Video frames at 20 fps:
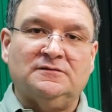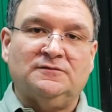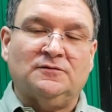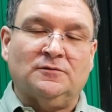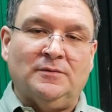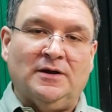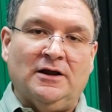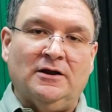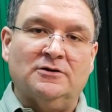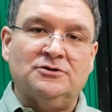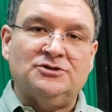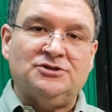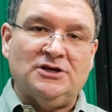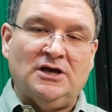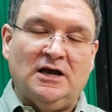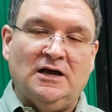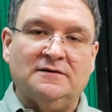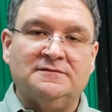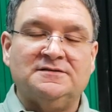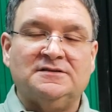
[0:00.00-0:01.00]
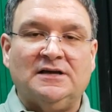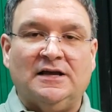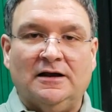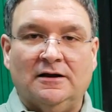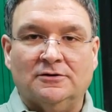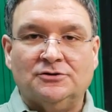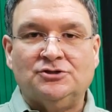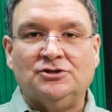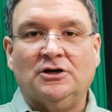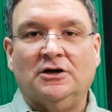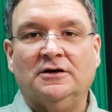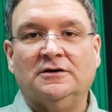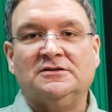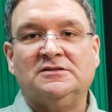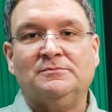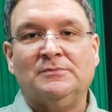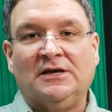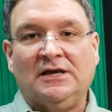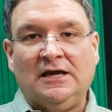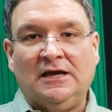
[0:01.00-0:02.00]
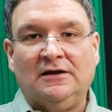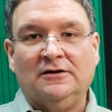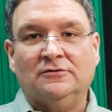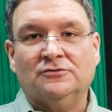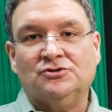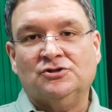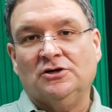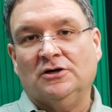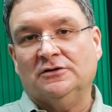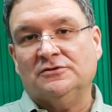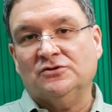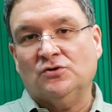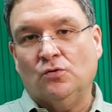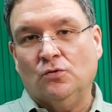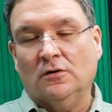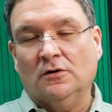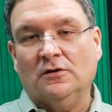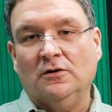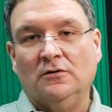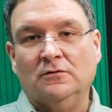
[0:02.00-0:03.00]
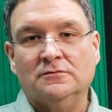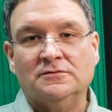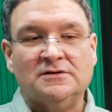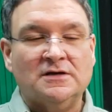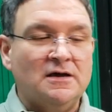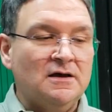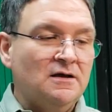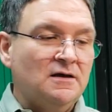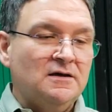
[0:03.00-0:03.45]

from air shafts to air chucks, mechanical chucks, core cones.